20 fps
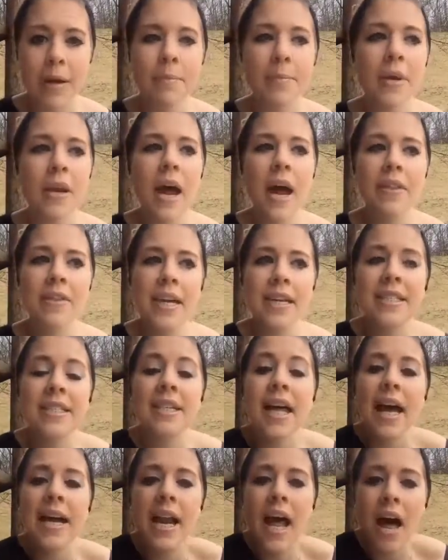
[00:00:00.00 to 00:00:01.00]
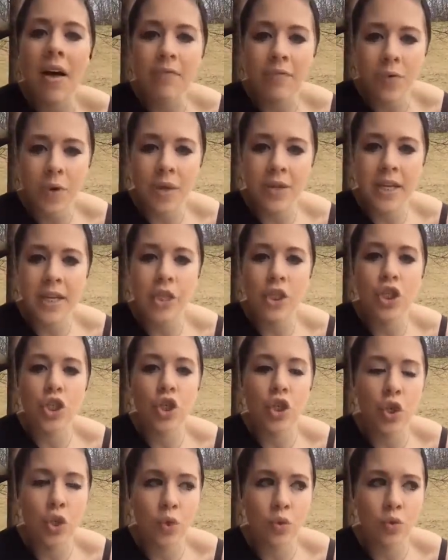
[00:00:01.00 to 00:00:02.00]
But they sign up for it, they
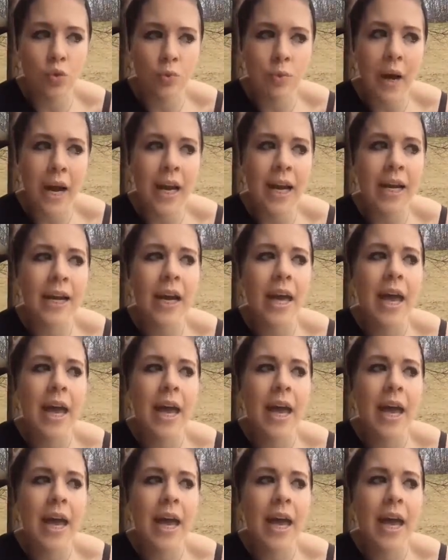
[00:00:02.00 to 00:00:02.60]
choose, right?